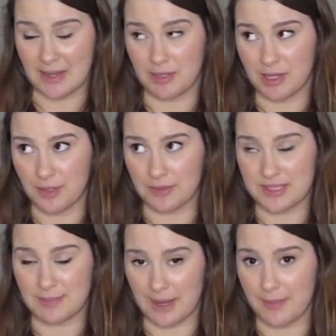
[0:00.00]
I'm
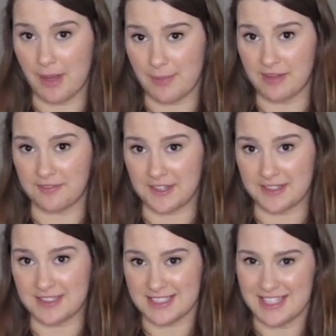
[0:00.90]
close, but I'm not
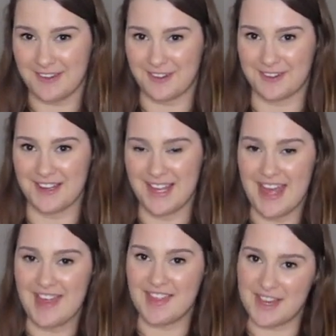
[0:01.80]
perfect. So
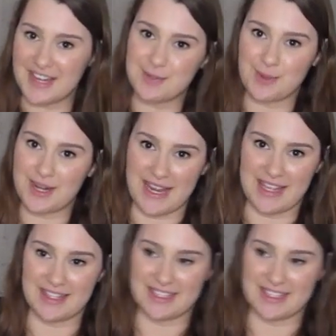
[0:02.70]
that is what I ate